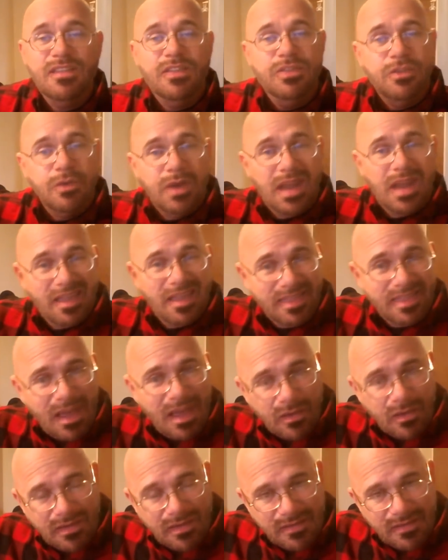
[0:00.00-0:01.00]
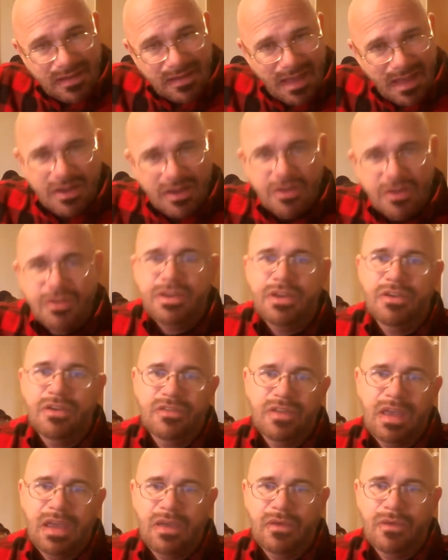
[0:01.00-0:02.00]
3,600 year
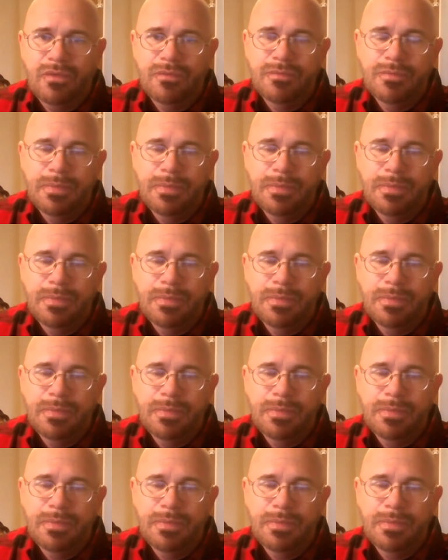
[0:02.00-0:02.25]
cycle.